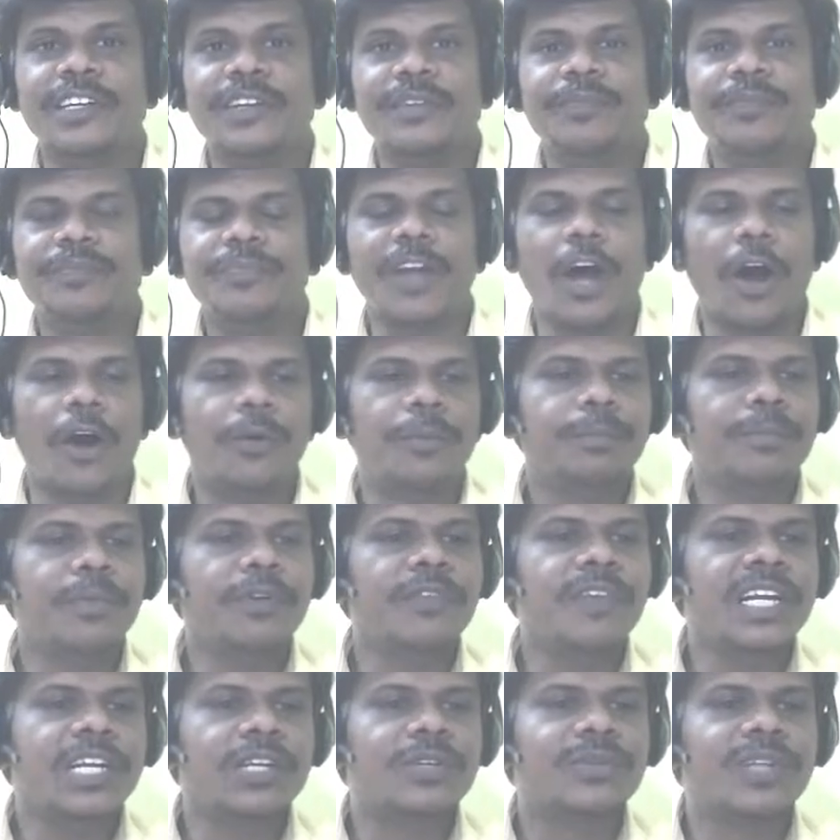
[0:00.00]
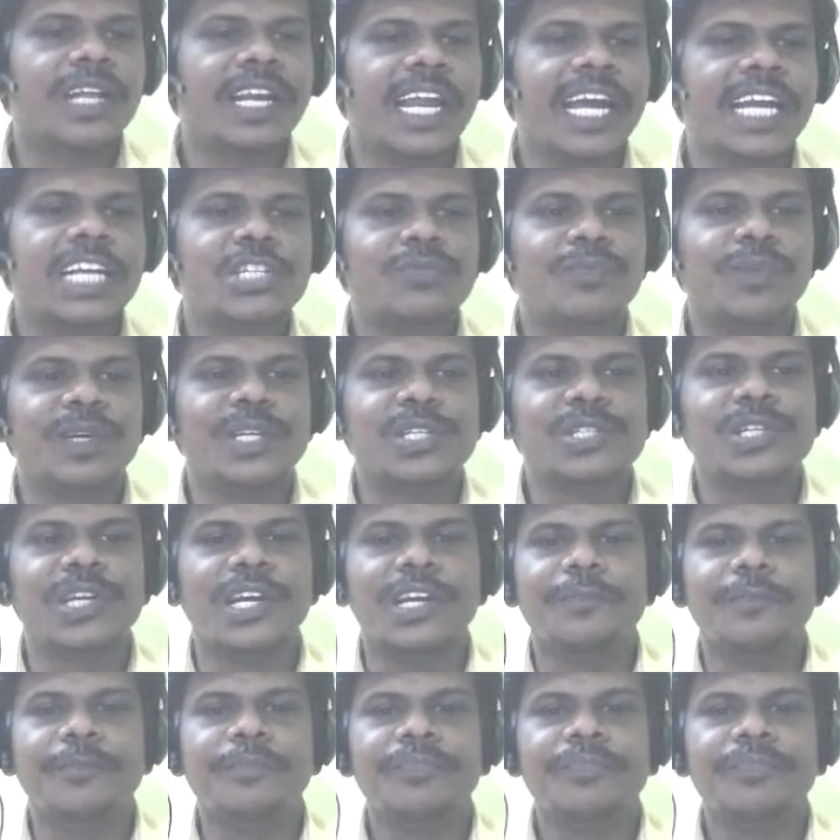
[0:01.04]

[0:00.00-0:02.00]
Now moving to the next question.